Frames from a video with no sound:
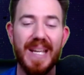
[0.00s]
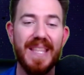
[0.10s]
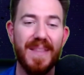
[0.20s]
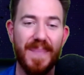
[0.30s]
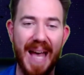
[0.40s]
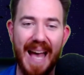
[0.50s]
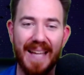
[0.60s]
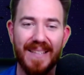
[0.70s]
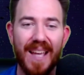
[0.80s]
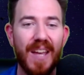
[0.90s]
in the
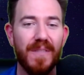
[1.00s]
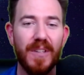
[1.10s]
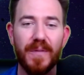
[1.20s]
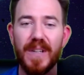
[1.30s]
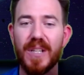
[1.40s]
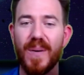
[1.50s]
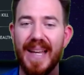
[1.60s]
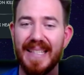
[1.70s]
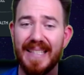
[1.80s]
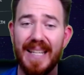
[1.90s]
past, feel free to go
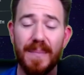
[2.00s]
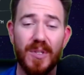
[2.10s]
ahead and skip